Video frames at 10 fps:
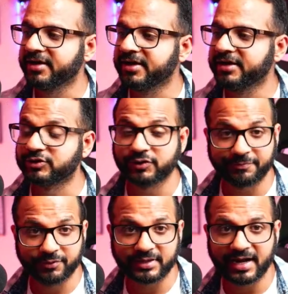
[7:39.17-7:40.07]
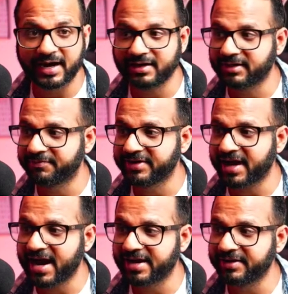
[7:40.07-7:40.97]
So for that, we
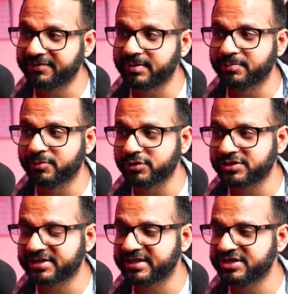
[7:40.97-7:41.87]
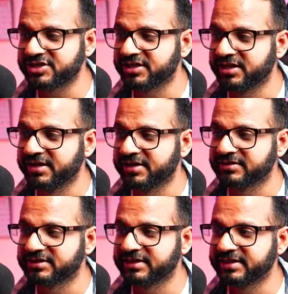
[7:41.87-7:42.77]
added one more stage,
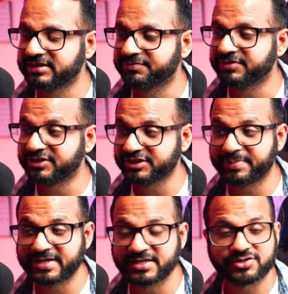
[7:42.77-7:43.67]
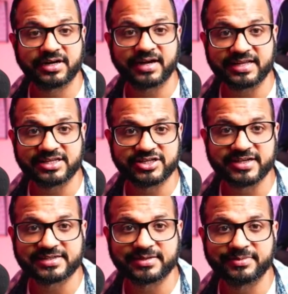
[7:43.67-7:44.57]
which is based on an
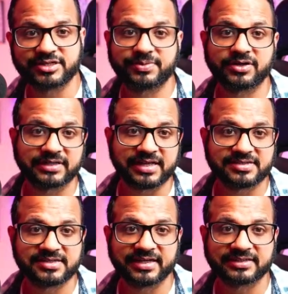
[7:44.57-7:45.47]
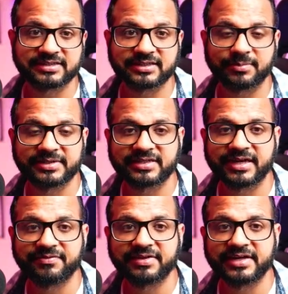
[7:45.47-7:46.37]
Nginx image, because Nginx is something
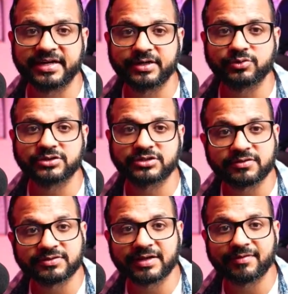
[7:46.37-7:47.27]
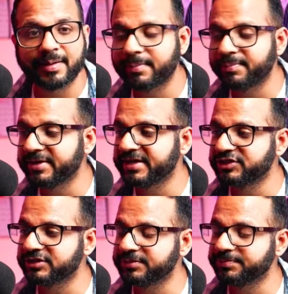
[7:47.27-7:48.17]
that we need to serve the web
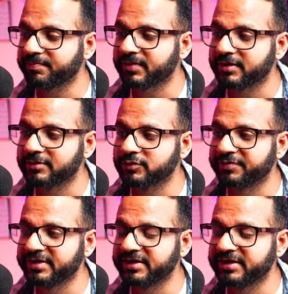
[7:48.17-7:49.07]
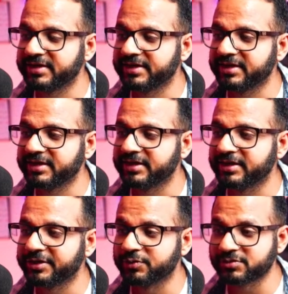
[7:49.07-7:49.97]
application. So we
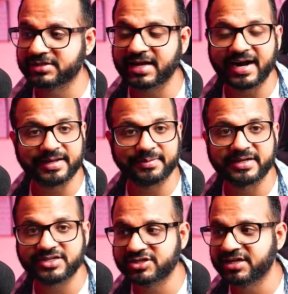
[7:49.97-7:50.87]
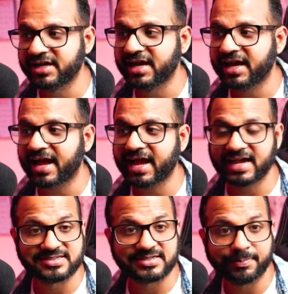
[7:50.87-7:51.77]
use that image
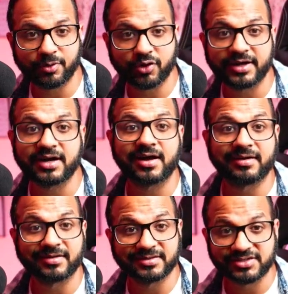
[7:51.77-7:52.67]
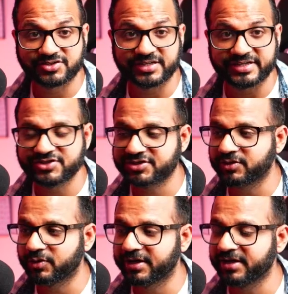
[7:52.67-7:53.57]
as deployer, another stage.
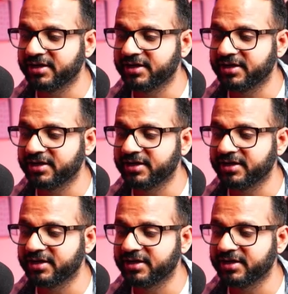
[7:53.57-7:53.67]
Okay.